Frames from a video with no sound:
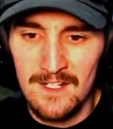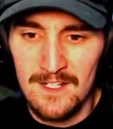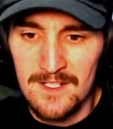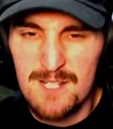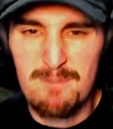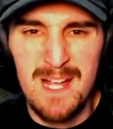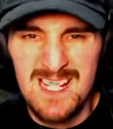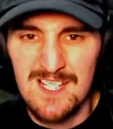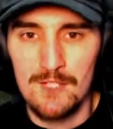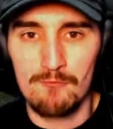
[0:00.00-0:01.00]

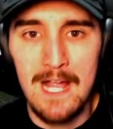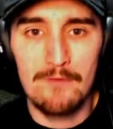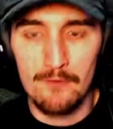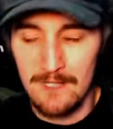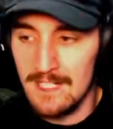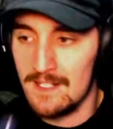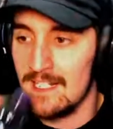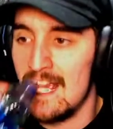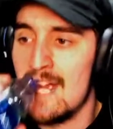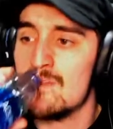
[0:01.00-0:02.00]
spice and rivalry into the
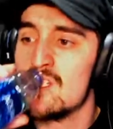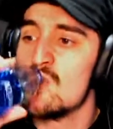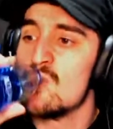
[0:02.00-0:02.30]
games.